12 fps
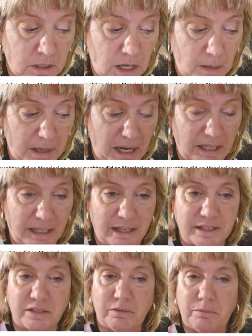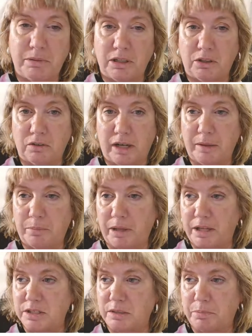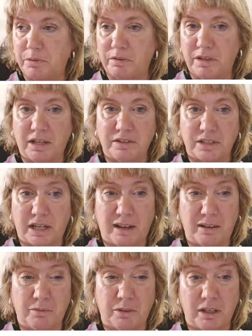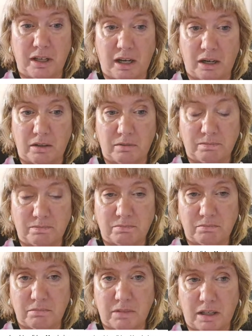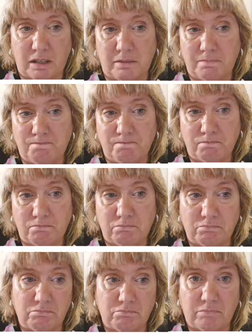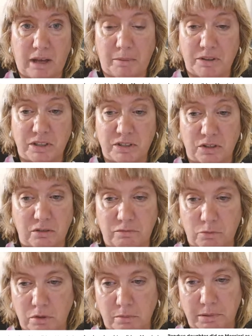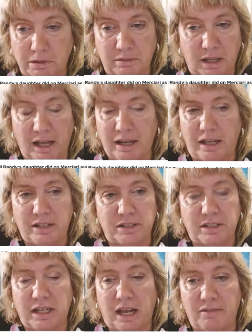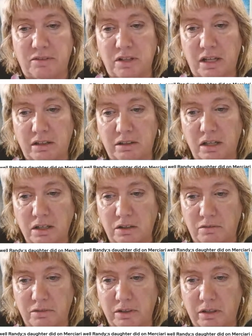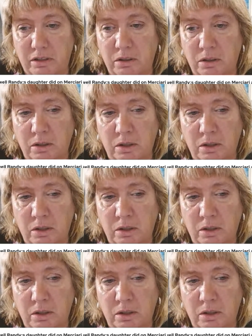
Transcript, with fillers: I mean, I guess it would be a great place to put things that I didn't really care um how much it sold for, but I, I just didn't have a lot of luck over there.